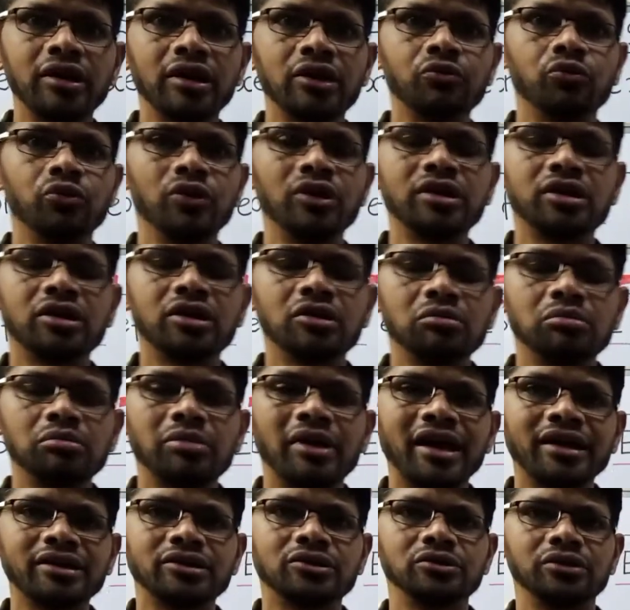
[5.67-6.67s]
and welcome
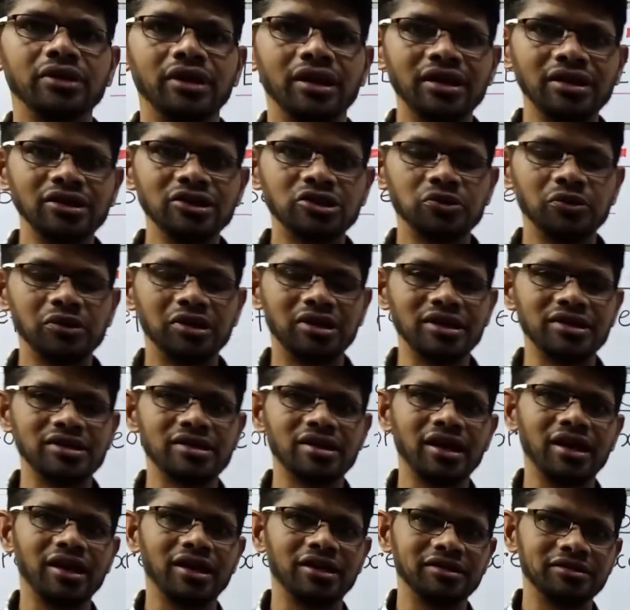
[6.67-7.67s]
back to English with
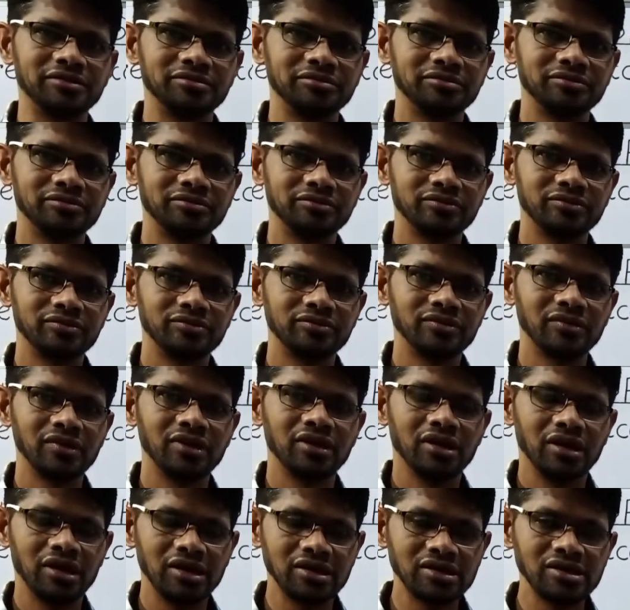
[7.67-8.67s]
Ansar.
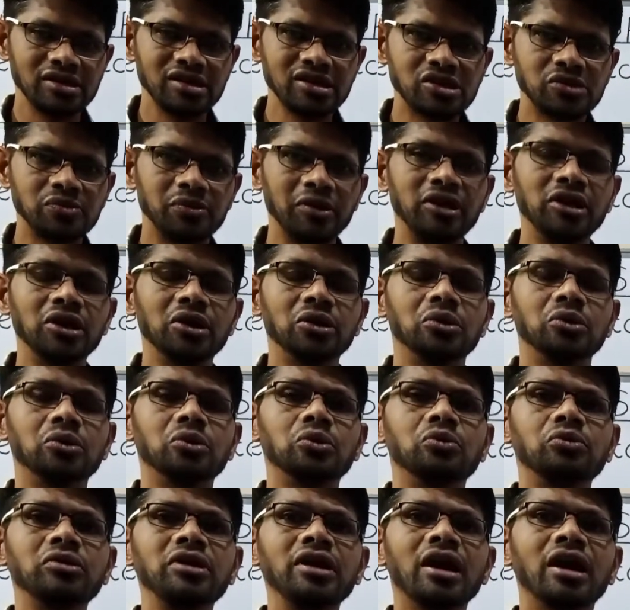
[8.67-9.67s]
In this video,
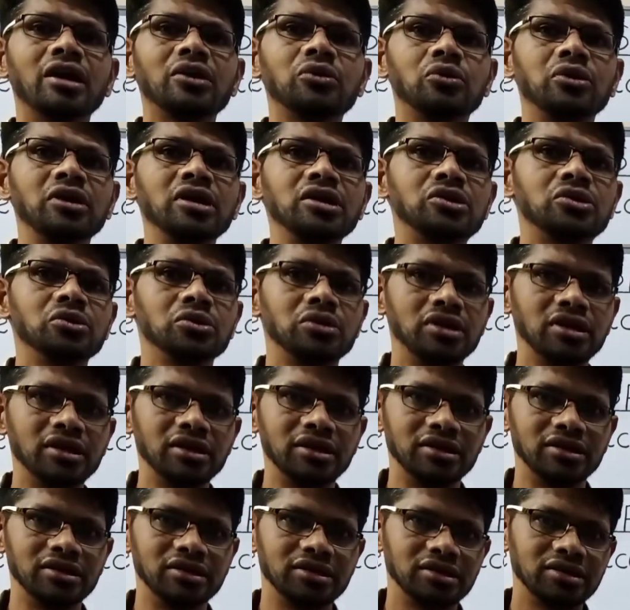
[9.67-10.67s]
we are going to
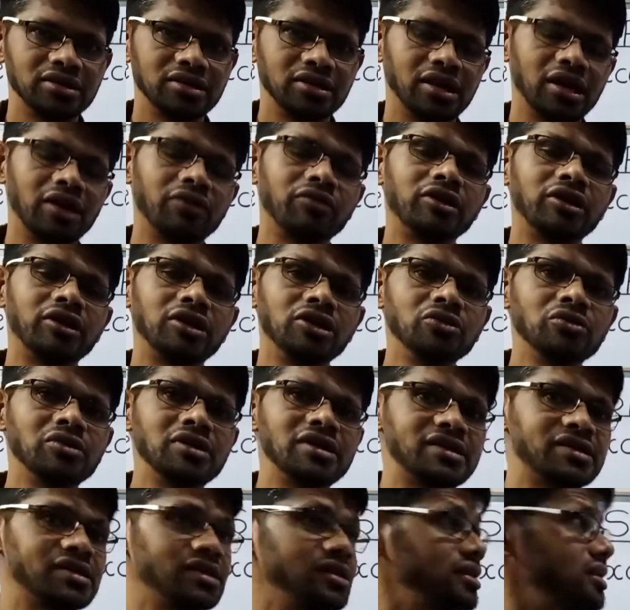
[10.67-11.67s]
learn our new
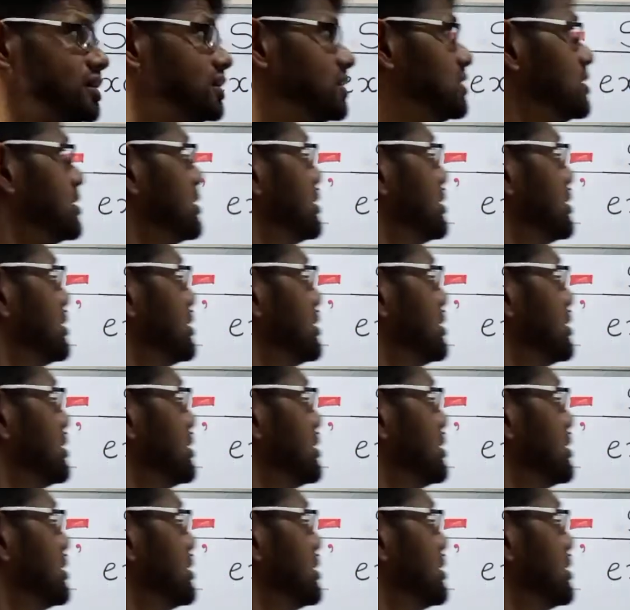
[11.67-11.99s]
lesson,